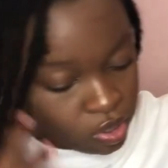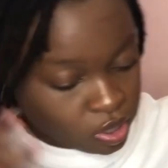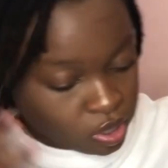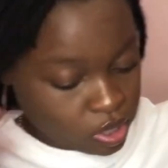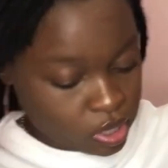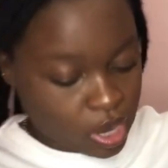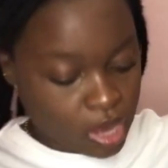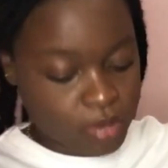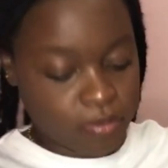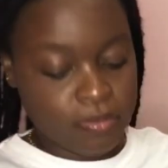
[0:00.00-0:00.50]

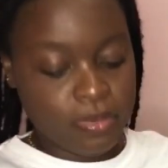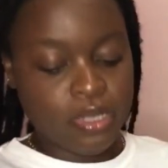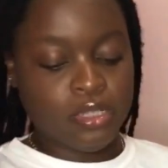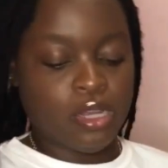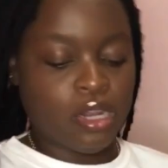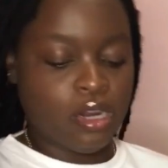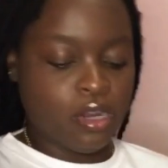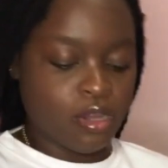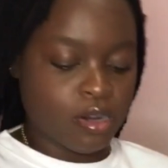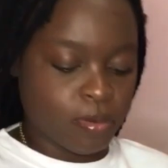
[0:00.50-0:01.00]
That makes a
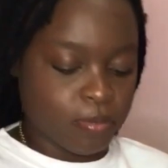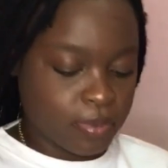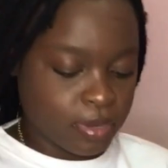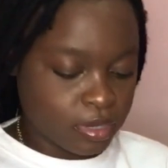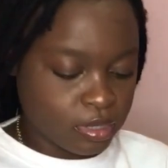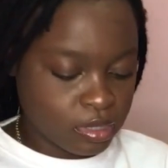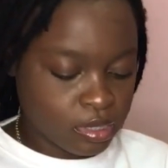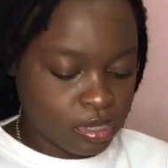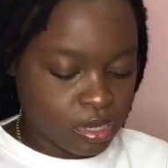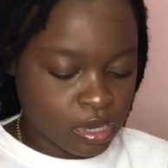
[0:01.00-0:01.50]
lot of mess.
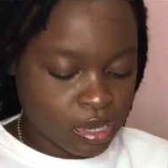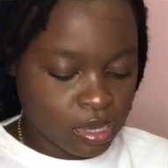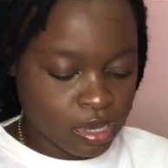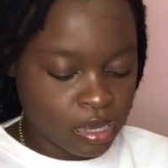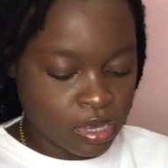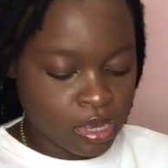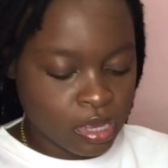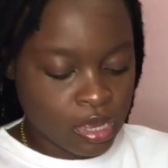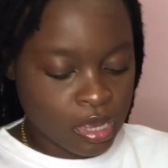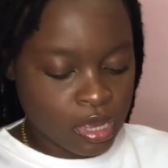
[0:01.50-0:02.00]

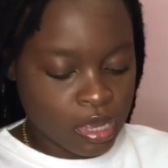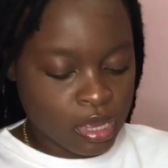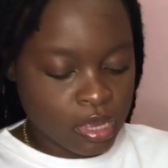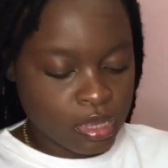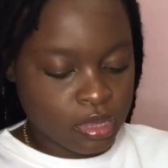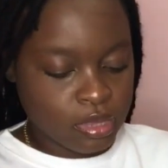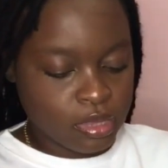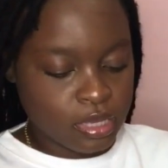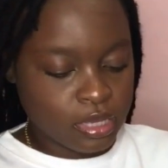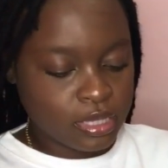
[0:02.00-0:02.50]

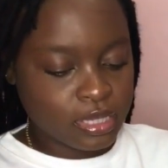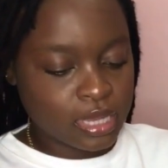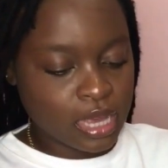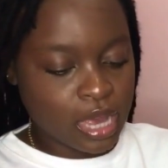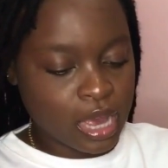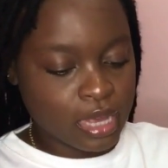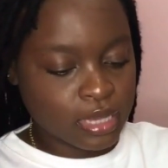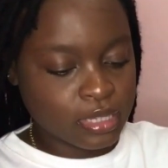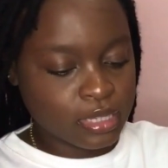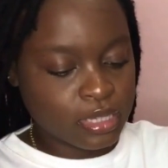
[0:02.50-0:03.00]
This
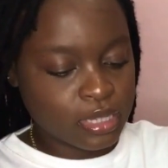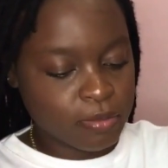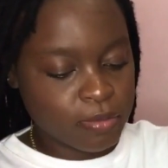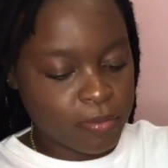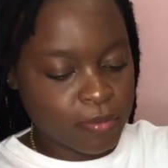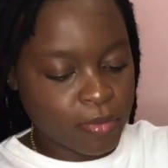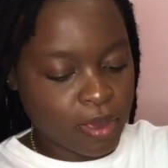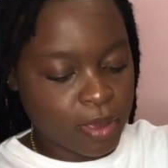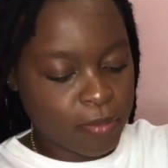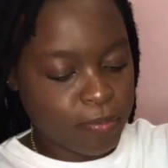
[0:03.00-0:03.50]
has to be
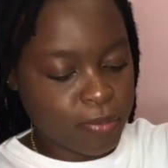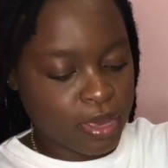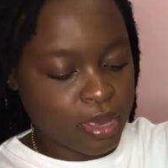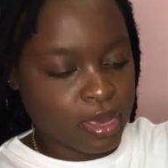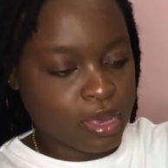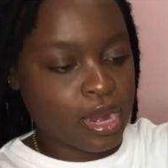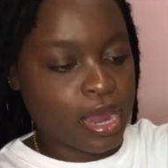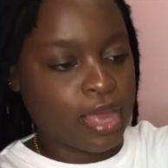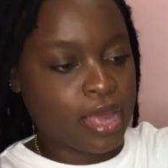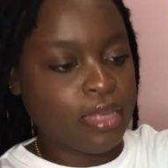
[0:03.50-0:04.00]
my pink
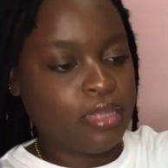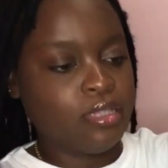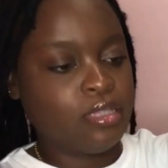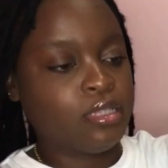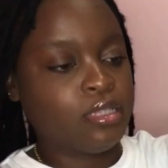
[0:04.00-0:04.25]
light.